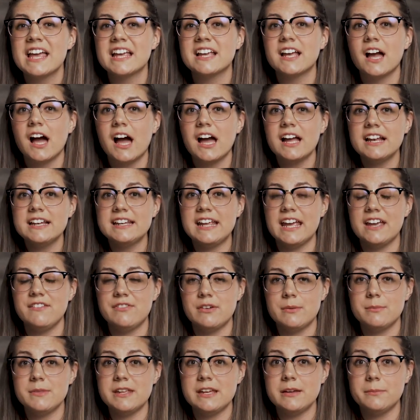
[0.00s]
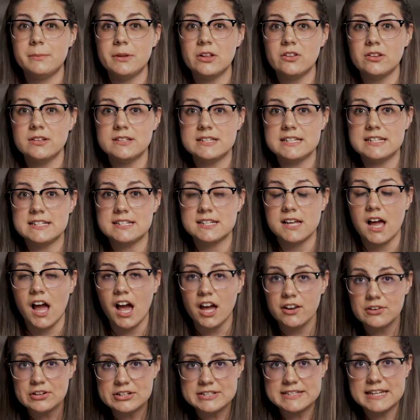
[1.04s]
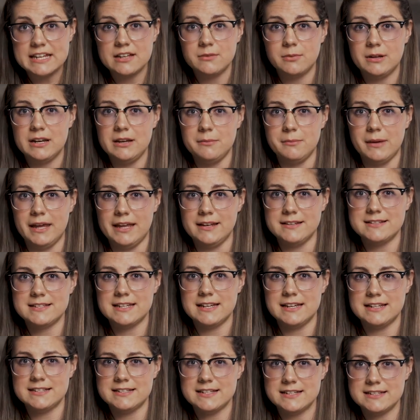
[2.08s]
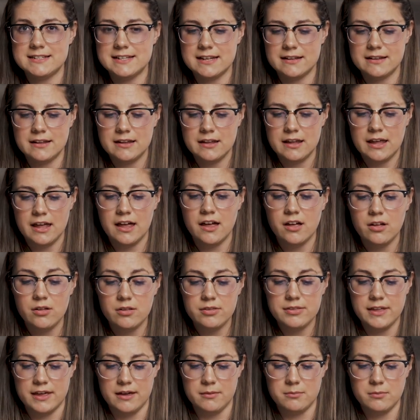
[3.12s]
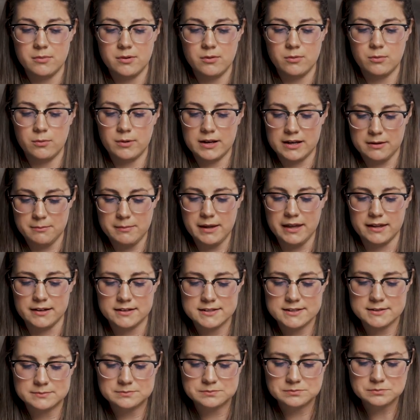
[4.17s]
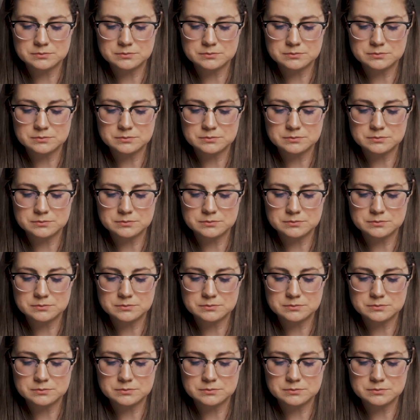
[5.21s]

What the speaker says: God gave him the ability to understand what it meant and to tell them what it meant.